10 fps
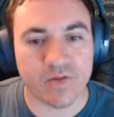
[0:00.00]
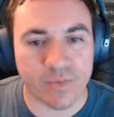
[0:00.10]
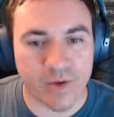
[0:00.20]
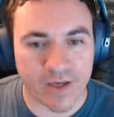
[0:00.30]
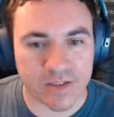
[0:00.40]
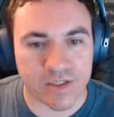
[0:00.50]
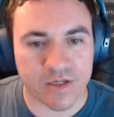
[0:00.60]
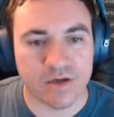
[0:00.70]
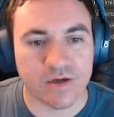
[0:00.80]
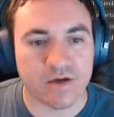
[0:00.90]
in the past.
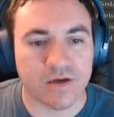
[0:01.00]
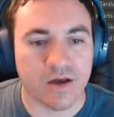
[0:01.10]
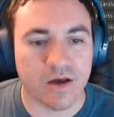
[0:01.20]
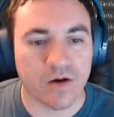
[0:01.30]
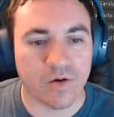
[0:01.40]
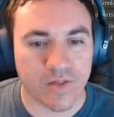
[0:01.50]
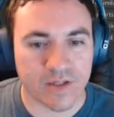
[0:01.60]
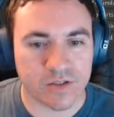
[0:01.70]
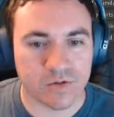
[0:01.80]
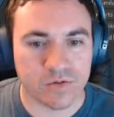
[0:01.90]
Oh,
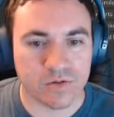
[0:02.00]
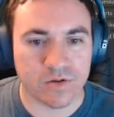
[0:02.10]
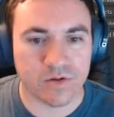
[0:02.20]
that's cool.